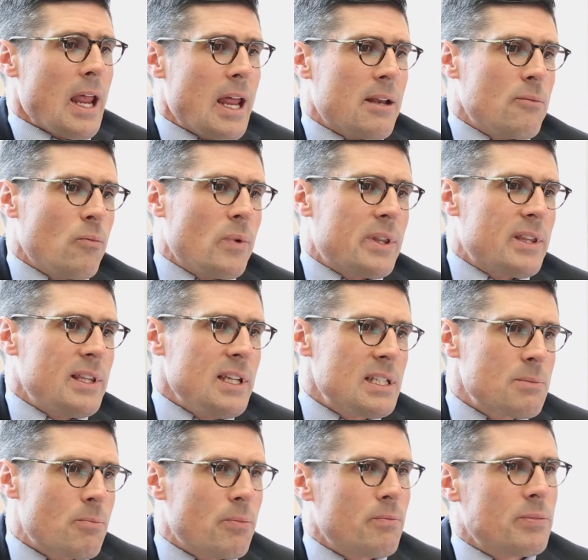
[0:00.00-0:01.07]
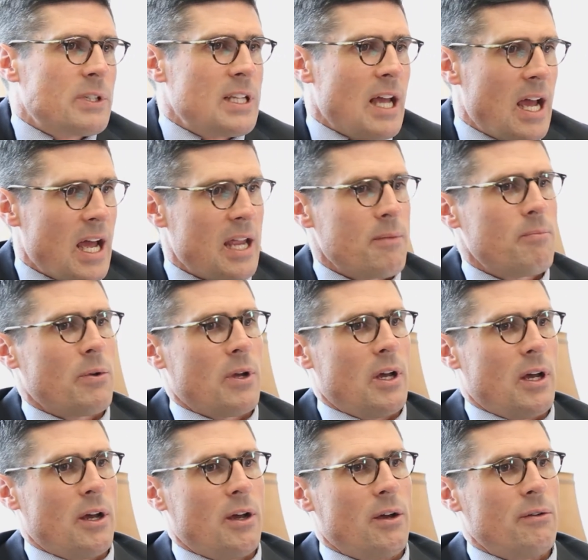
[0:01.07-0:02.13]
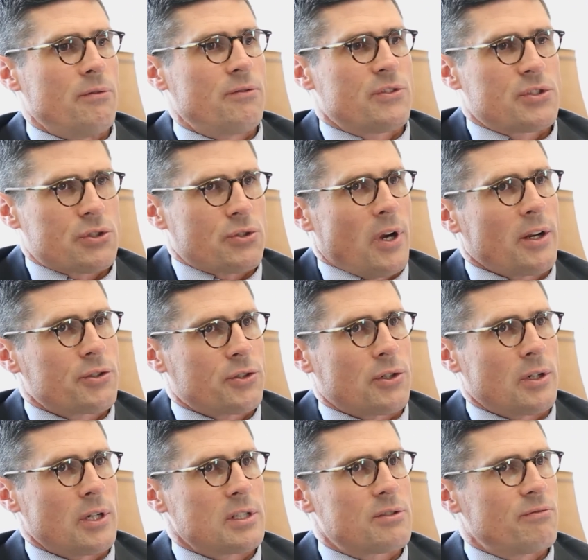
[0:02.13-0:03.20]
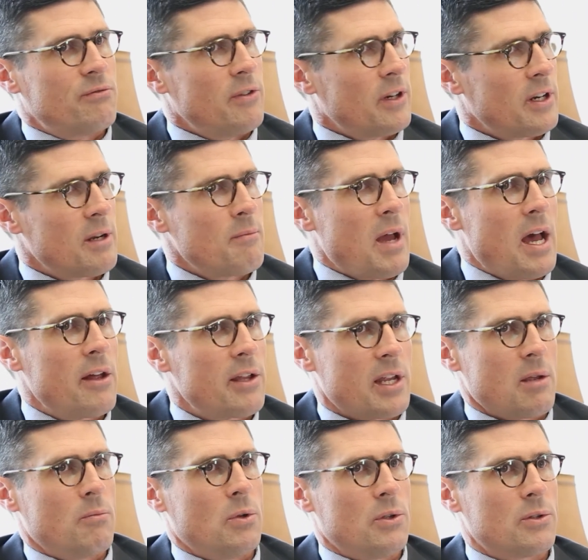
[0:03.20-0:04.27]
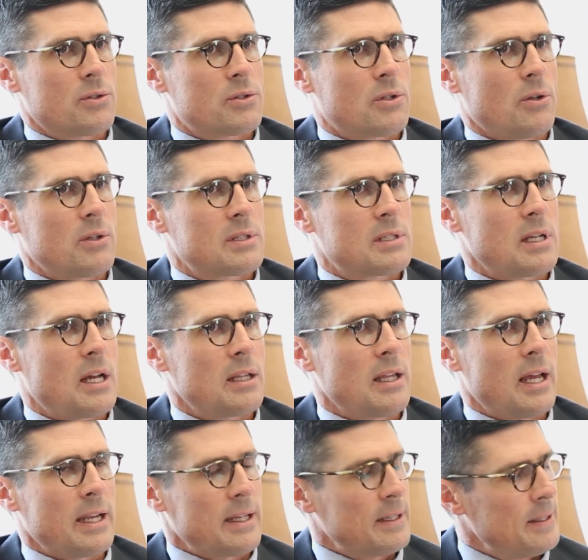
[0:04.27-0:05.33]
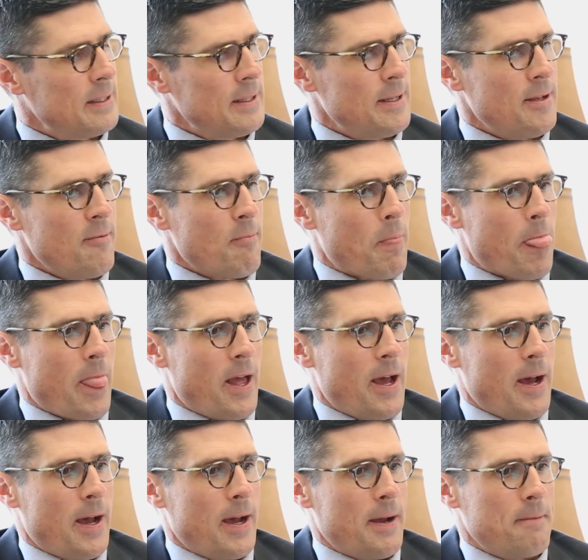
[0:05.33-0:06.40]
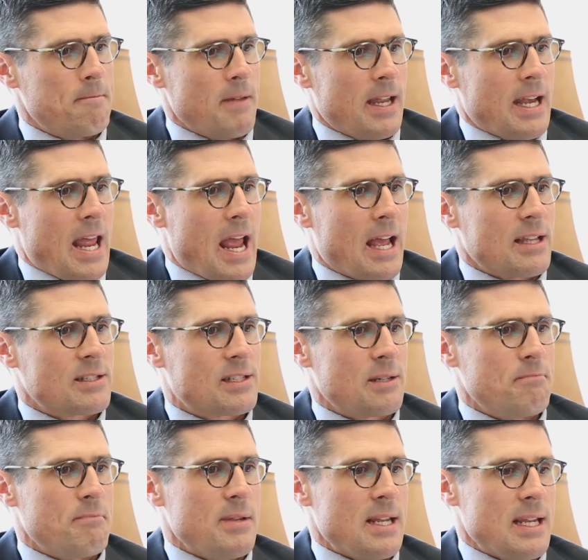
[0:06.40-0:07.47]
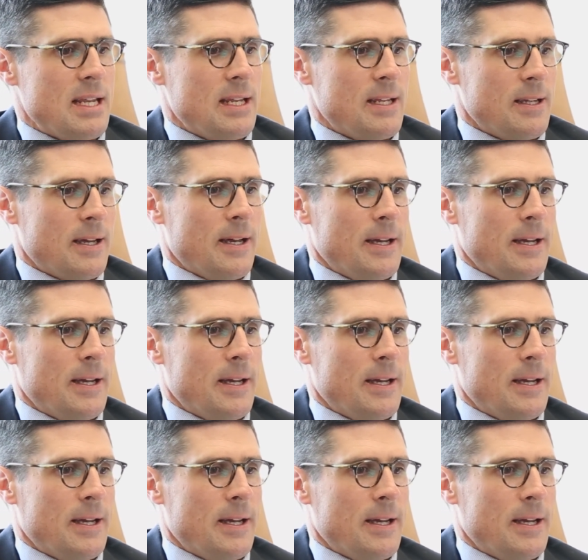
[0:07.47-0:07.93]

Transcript: And with this type of structure, it's very malleable. So it's not like it has to be,